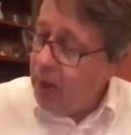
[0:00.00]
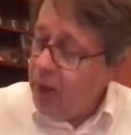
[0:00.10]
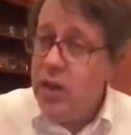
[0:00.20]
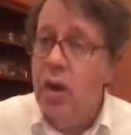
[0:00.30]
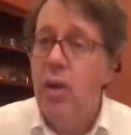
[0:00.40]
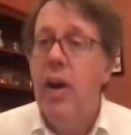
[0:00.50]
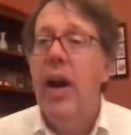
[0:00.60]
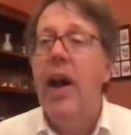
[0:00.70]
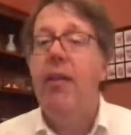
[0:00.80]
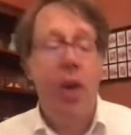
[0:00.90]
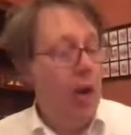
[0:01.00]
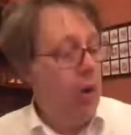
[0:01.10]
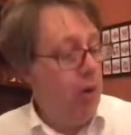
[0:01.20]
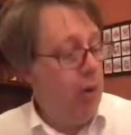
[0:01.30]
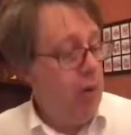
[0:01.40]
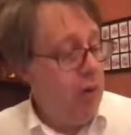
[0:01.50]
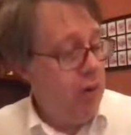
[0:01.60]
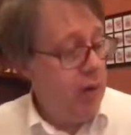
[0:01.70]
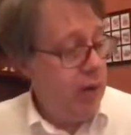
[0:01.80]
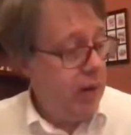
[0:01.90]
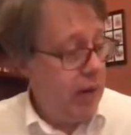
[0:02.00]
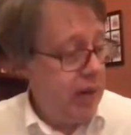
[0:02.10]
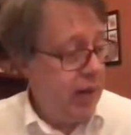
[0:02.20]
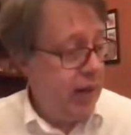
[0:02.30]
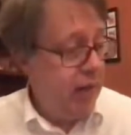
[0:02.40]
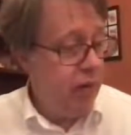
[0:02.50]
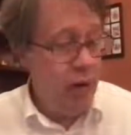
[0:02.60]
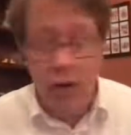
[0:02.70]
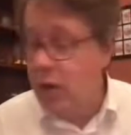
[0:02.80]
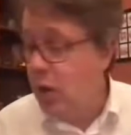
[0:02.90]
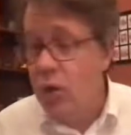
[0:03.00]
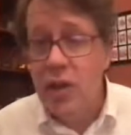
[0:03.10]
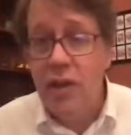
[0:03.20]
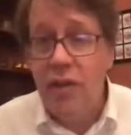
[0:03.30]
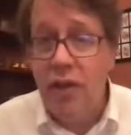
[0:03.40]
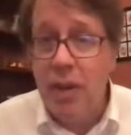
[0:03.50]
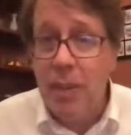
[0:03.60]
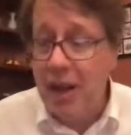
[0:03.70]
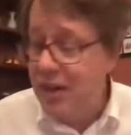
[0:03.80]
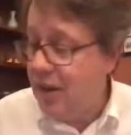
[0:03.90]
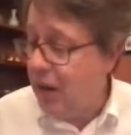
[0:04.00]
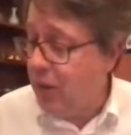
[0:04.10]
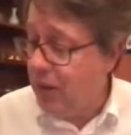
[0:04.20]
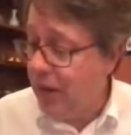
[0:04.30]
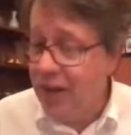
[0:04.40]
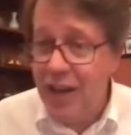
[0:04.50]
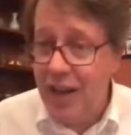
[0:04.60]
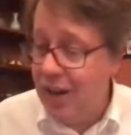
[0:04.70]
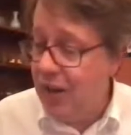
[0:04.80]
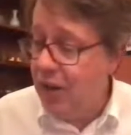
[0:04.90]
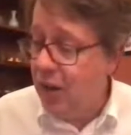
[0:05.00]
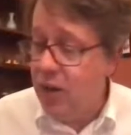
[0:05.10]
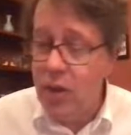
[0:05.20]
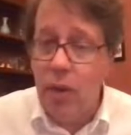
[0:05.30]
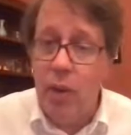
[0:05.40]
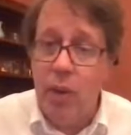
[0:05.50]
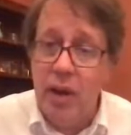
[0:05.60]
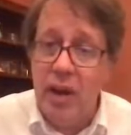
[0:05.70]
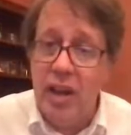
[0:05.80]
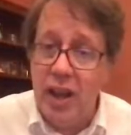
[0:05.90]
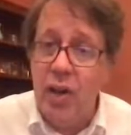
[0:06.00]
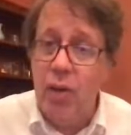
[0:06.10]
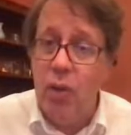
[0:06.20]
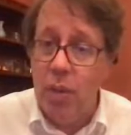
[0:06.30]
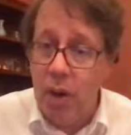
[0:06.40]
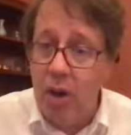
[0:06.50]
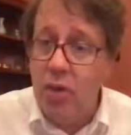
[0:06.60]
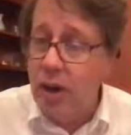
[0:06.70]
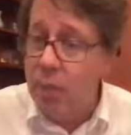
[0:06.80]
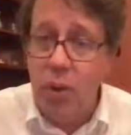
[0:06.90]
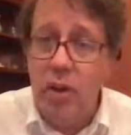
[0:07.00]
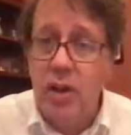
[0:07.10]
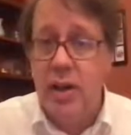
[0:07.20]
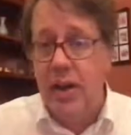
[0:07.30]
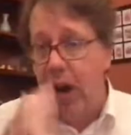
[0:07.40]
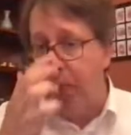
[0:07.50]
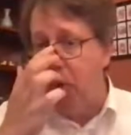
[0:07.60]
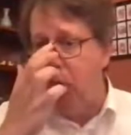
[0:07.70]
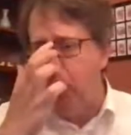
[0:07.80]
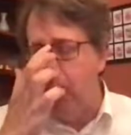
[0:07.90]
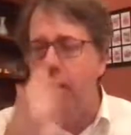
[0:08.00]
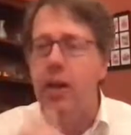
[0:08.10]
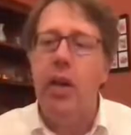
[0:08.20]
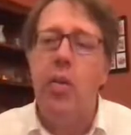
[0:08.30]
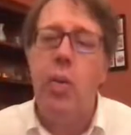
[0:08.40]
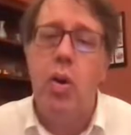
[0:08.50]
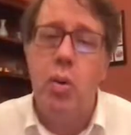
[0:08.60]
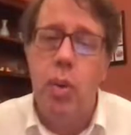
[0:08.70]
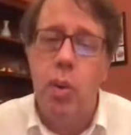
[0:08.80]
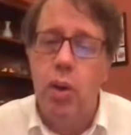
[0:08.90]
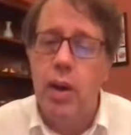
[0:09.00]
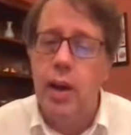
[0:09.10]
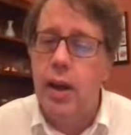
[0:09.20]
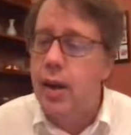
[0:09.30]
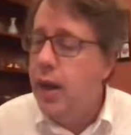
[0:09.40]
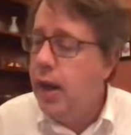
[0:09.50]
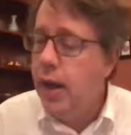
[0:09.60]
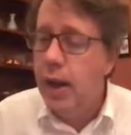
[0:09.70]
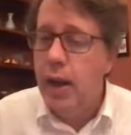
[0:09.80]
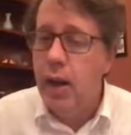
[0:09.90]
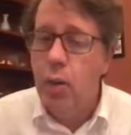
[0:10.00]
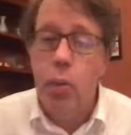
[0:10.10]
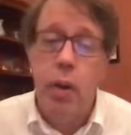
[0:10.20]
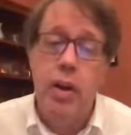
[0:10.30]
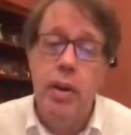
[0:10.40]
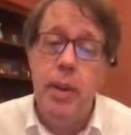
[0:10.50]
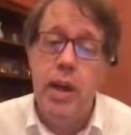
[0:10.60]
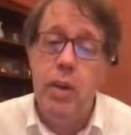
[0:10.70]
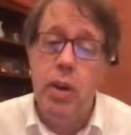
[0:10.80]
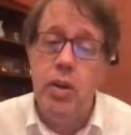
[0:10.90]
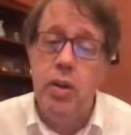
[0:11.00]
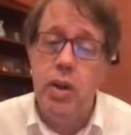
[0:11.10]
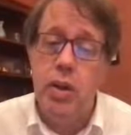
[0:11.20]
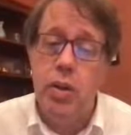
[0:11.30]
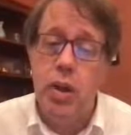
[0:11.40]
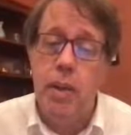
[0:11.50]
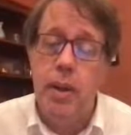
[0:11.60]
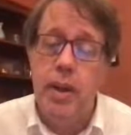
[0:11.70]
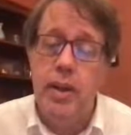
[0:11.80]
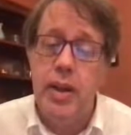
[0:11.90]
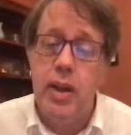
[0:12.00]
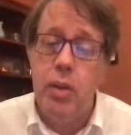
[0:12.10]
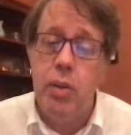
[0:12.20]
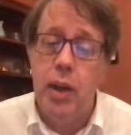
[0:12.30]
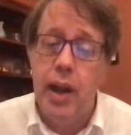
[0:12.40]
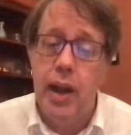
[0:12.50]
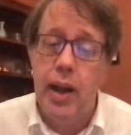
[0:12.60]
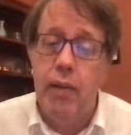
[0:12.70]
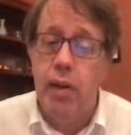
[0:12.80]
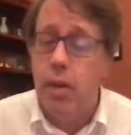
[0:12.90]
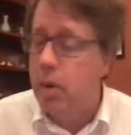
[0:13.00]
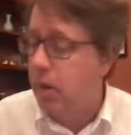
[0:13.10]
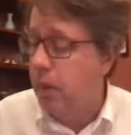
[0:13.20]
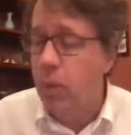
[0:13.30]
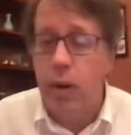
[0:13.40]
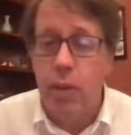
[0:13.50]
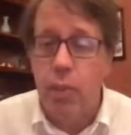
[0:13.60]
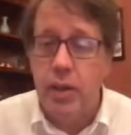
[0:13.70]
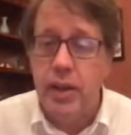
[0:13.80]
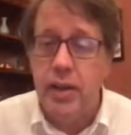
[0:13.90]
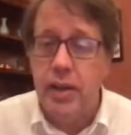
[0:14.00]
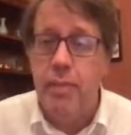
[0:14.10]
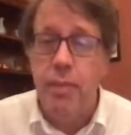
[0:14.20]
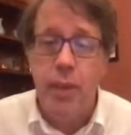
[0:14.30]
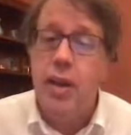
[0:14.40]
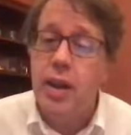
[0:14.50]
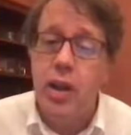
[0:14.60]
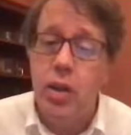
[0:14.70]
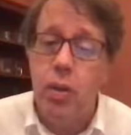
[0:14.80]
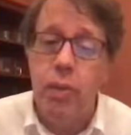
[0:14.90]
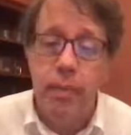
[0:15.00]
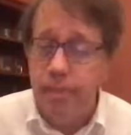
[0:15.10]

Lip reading: So I've gone over. I think I've already used the 50 minutes that I was allocated. So I wanted to thank you very much. I appreciate the opportunity to tell you what you've been working on. And I would welcome any questions or comments that you would have about what I presented. Thank you.